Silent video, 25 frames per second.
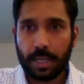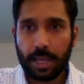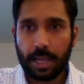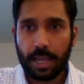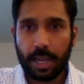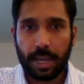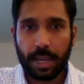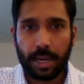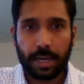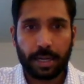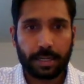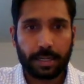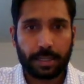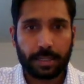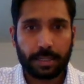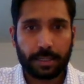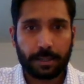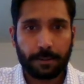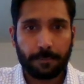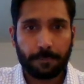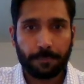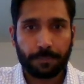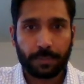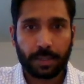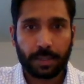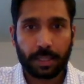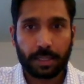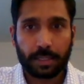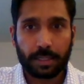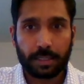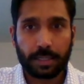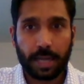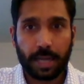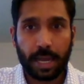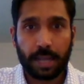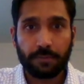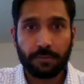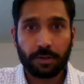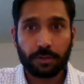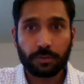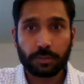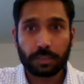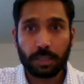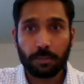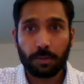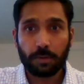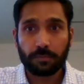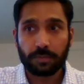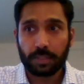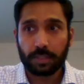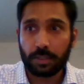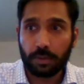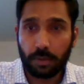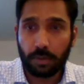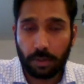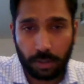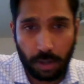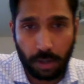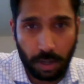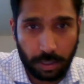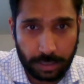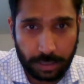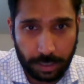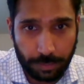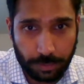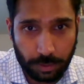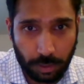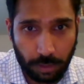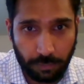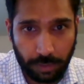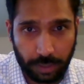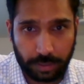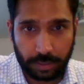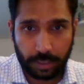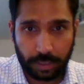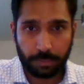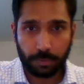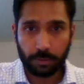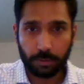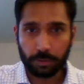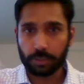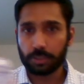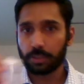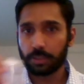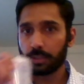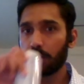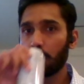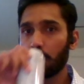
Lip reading: and dive into some of the core concepts of XGBoost.